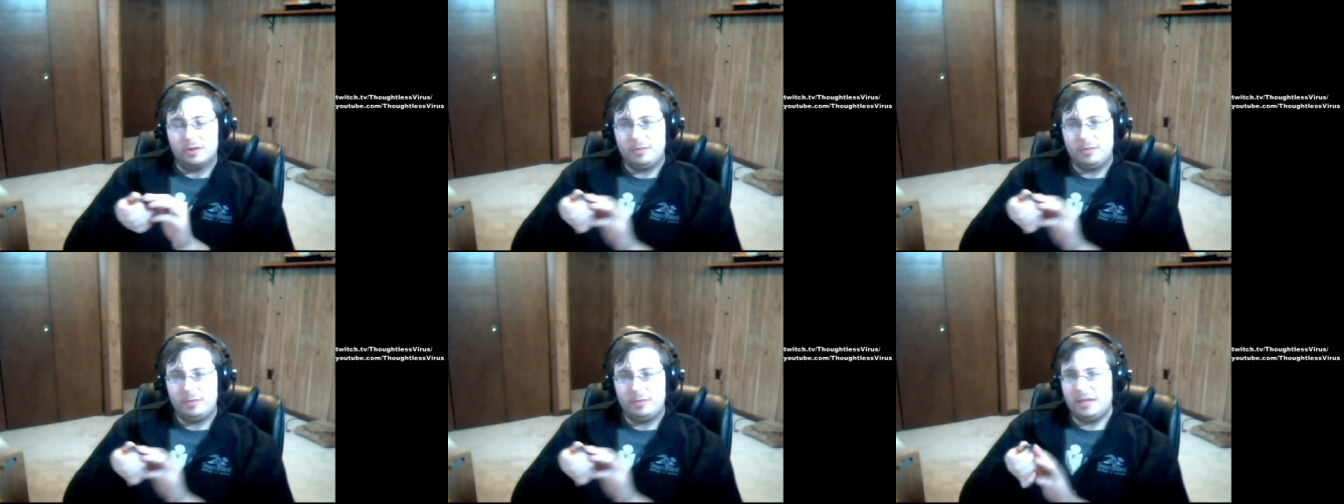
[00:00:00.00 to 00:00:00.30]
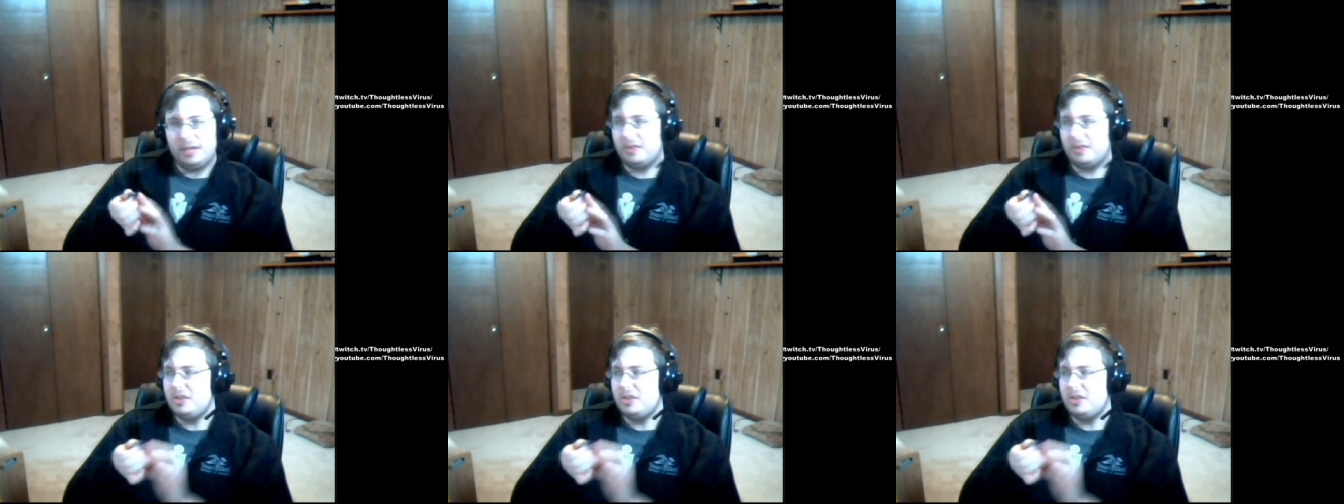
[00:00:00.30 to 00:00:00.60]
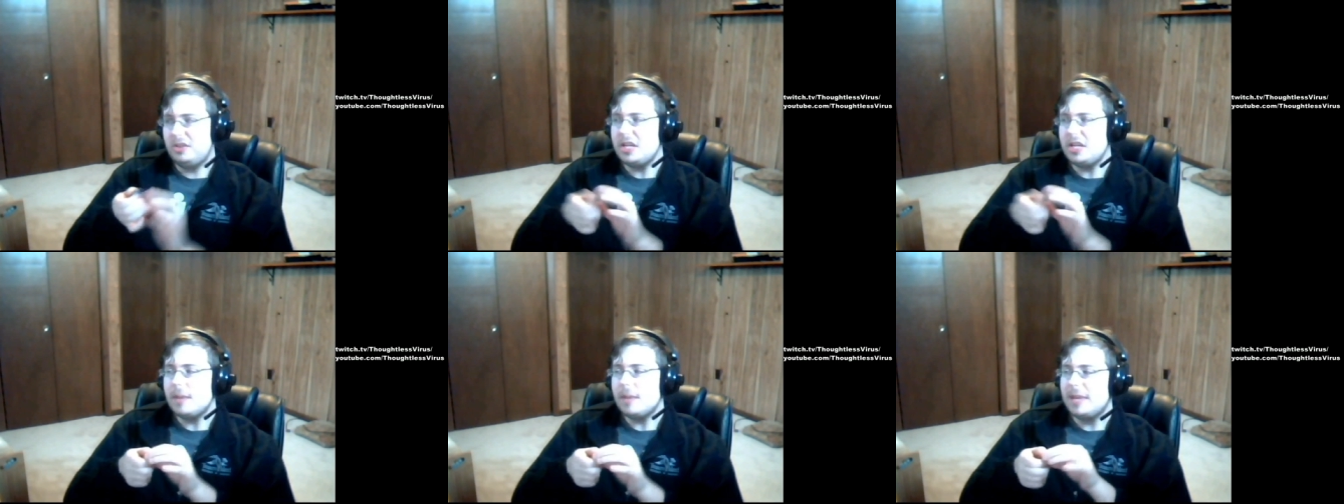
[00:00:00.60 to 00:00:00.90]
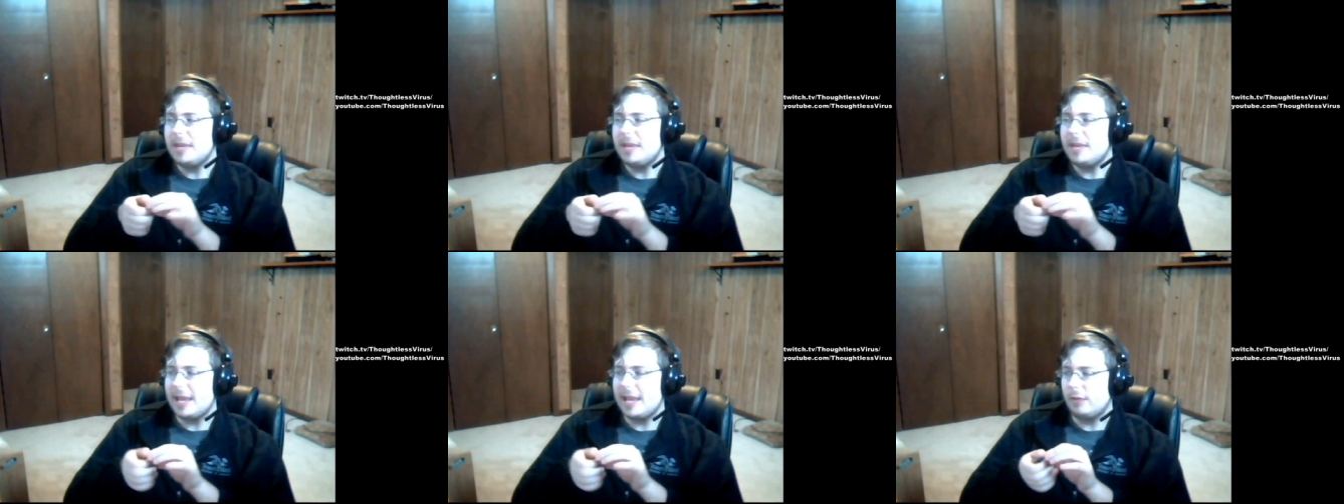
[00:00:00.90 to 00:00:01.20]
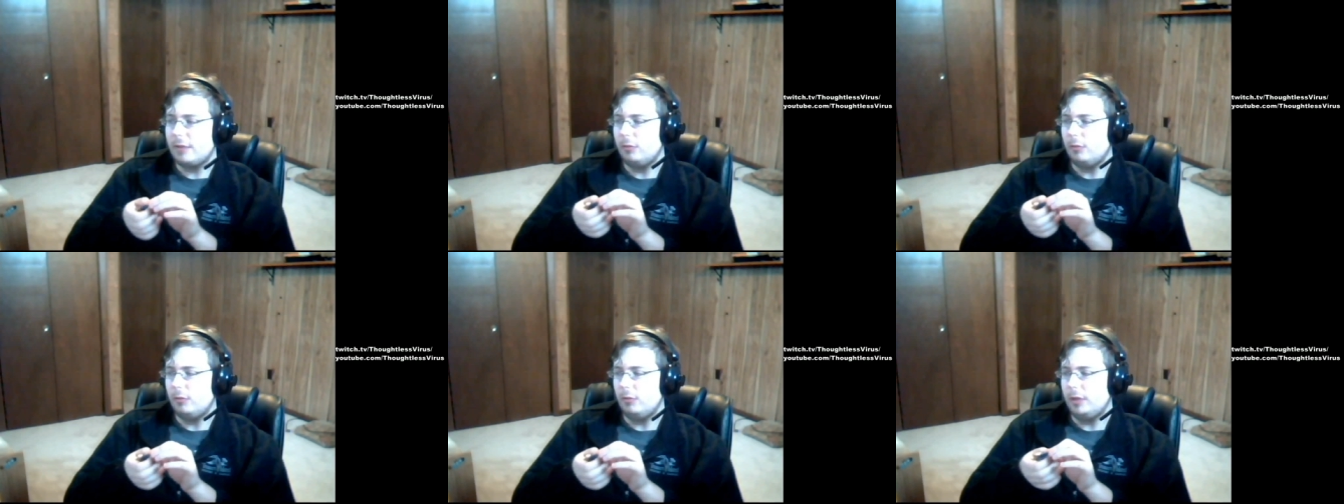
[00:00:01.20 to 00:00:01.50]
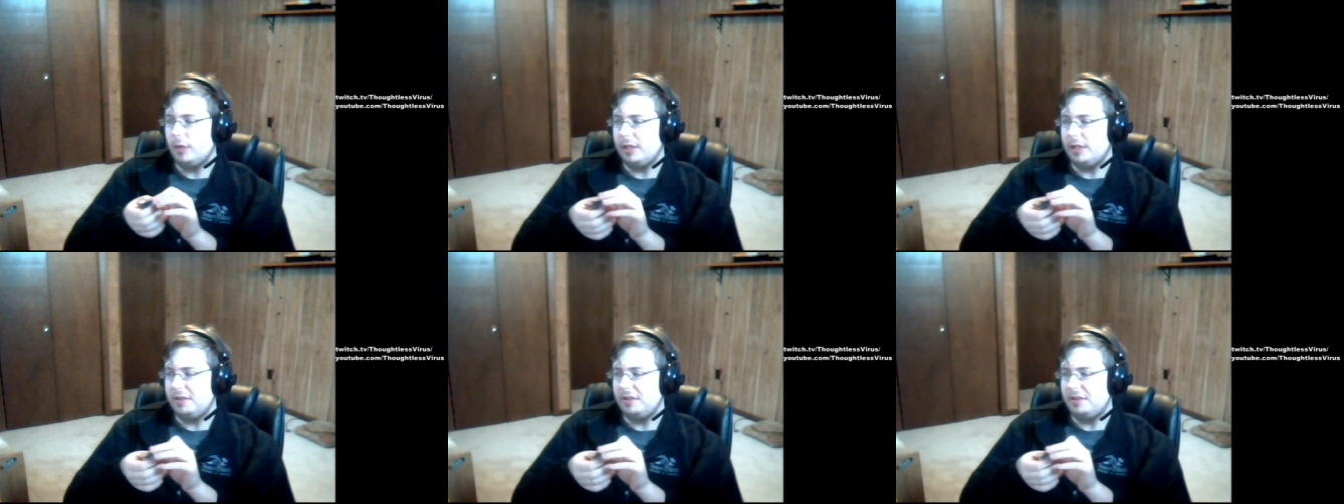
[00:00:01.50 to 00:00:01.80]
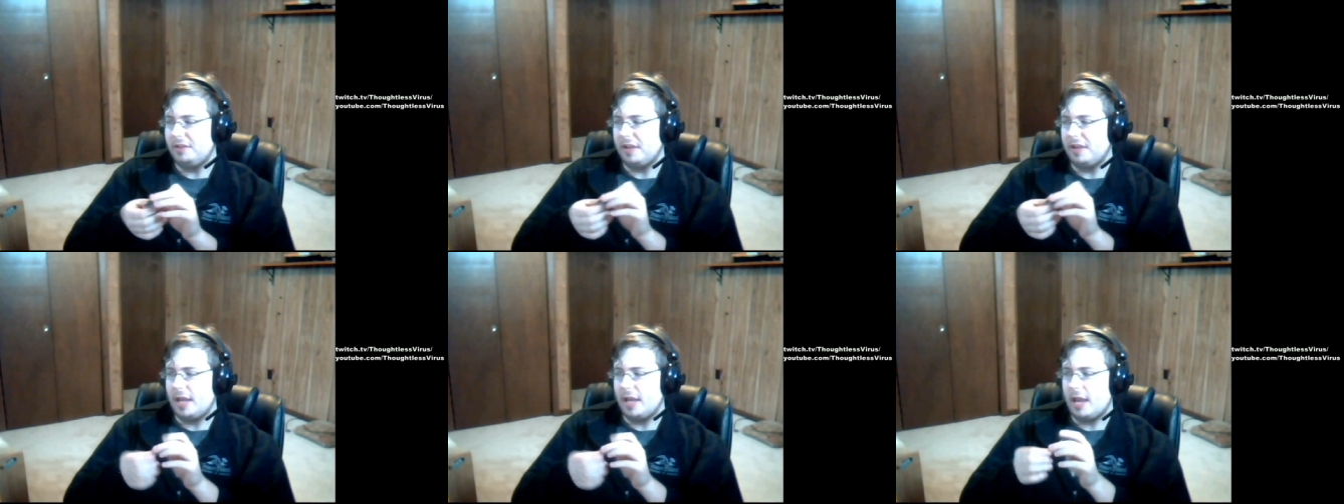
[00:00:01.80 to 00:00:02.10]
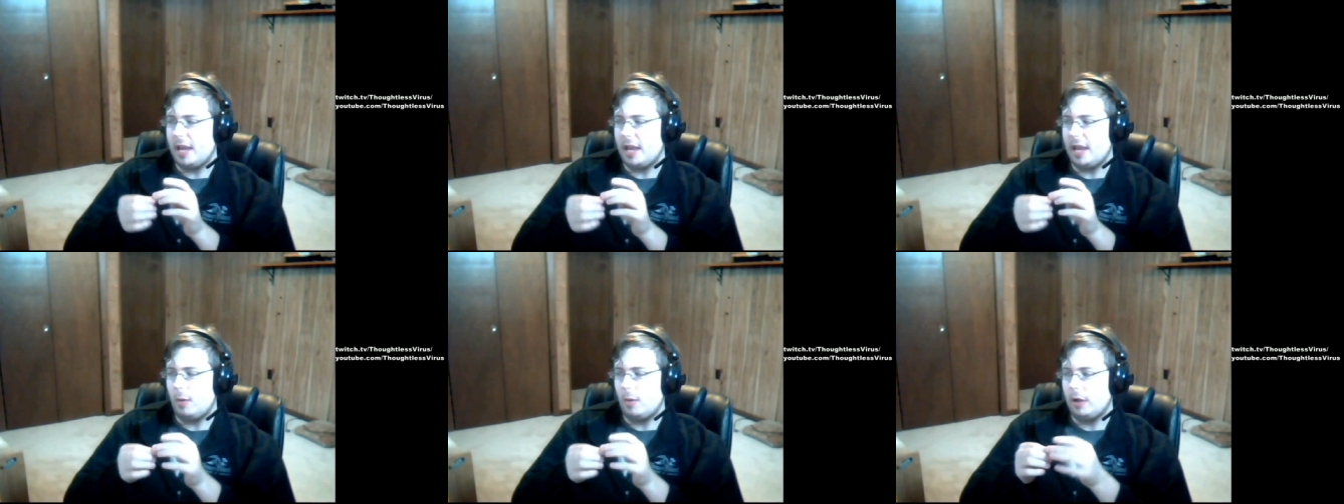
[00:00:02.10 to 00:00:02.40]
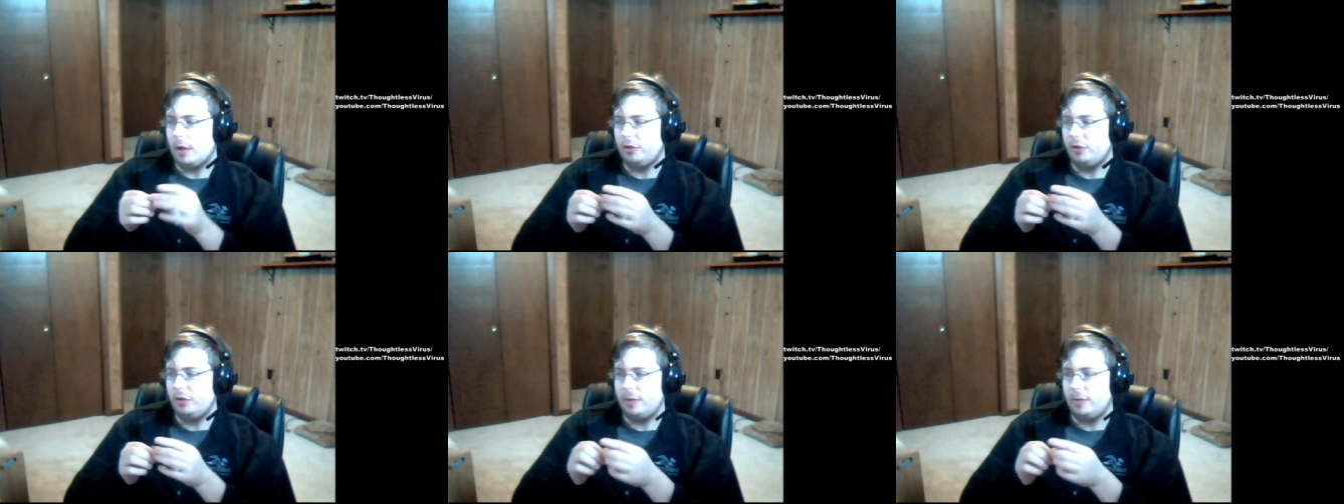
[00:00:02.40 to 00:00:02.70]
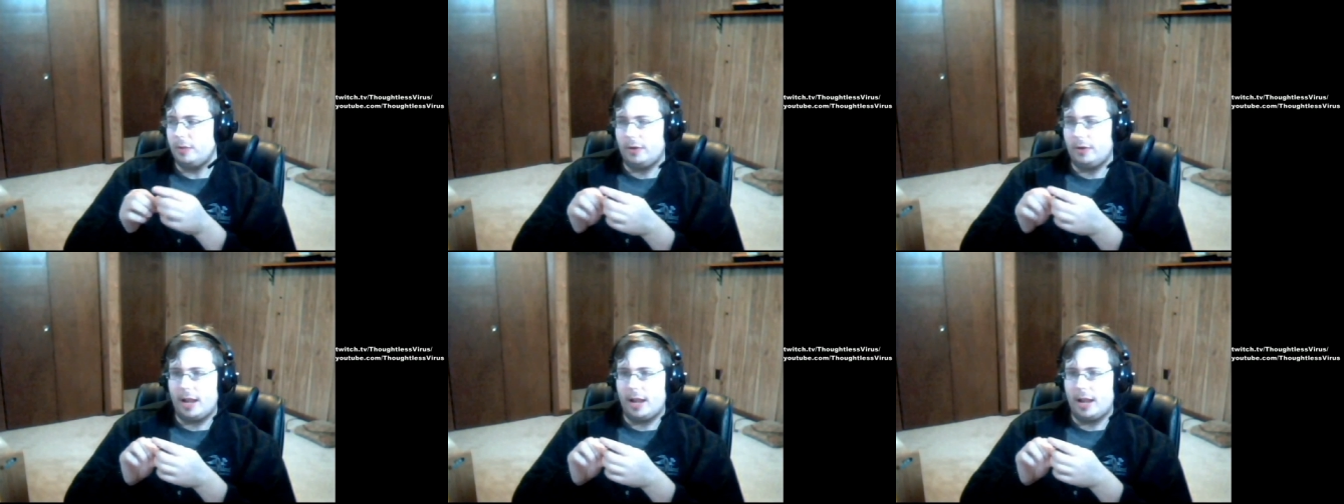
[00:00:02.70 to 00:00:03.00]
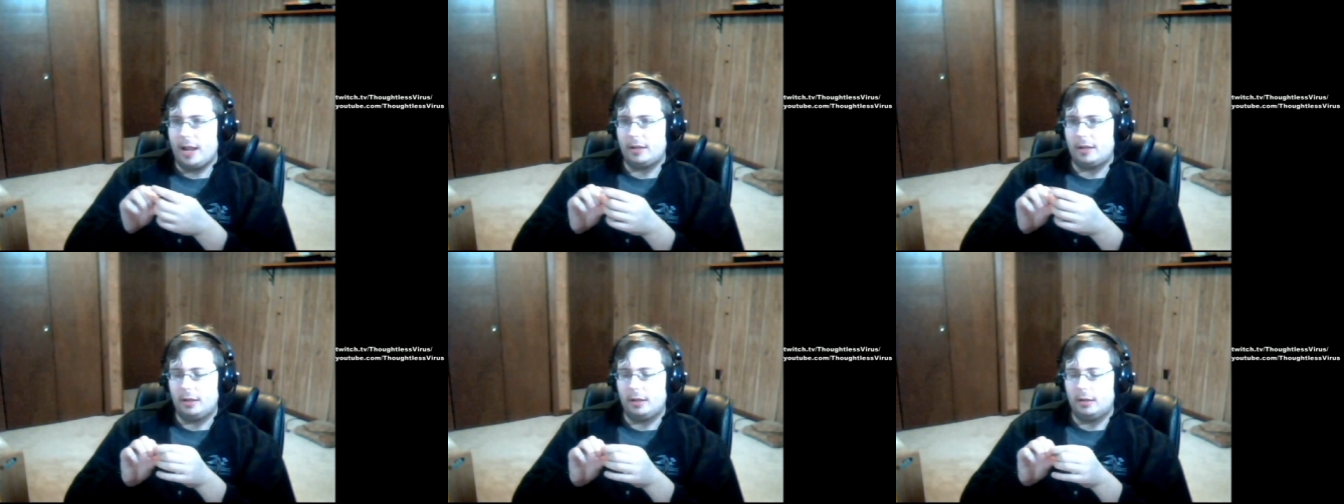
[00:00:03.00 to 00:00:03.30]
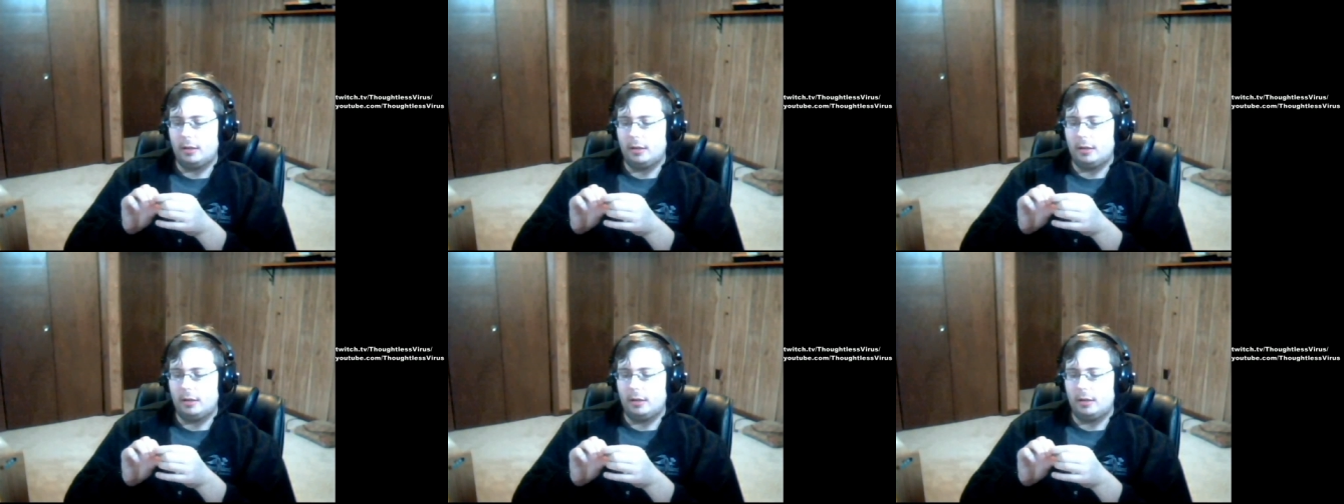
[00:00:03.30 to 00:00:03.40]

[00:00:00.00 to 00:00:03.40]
because the GM can't really say, hey, why aren't you interacting?